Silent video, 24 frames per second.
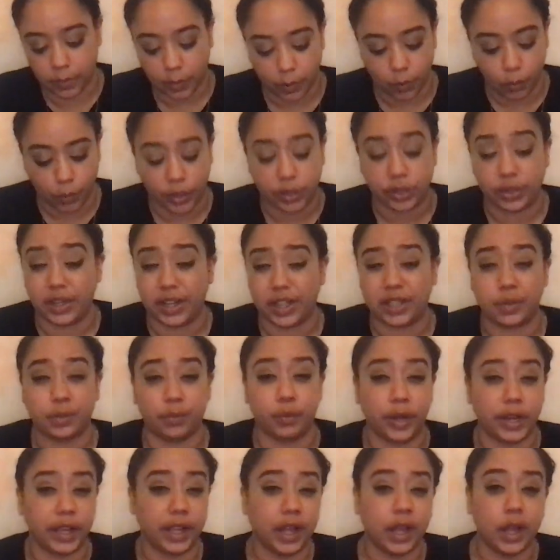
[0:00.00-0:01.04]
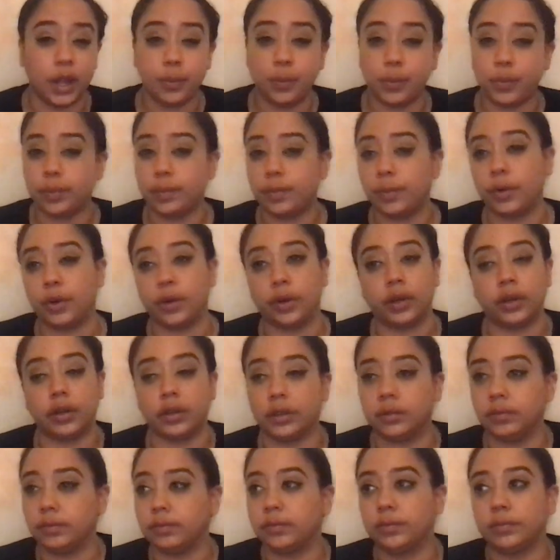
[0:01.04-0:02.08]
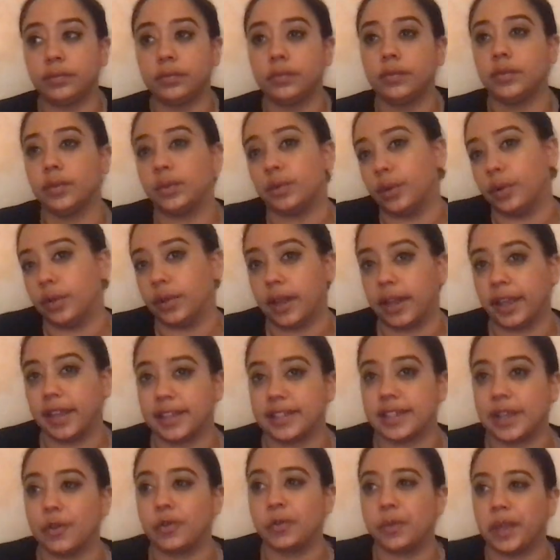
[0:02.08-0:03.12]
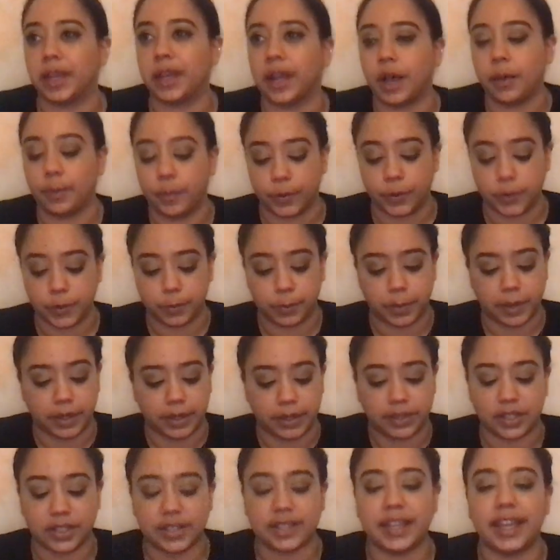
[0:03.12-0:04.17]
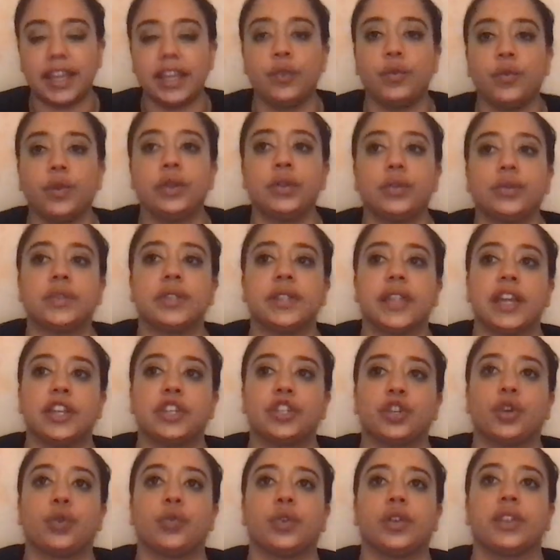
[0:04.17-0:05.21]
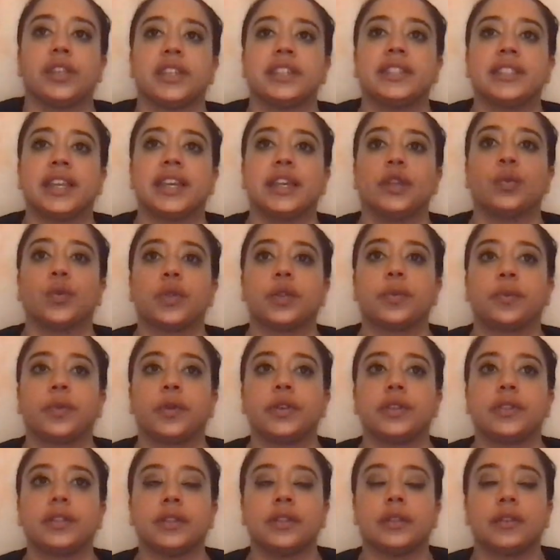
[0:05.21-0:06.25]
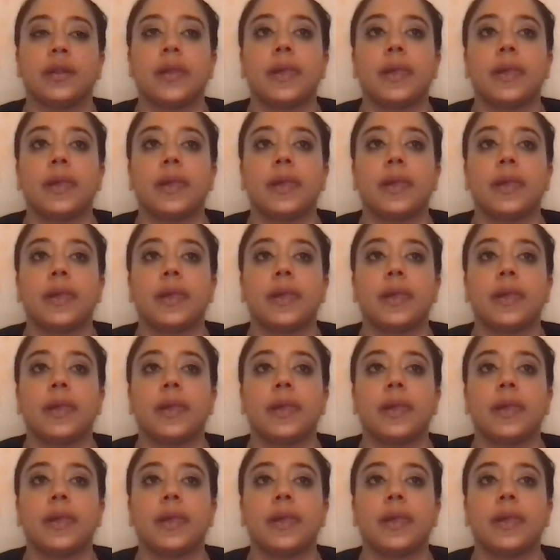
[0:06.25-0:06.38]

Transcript: whether or not to break up, or, well, I guess that would be couples, but just anyone who's not sure where they stand with the person.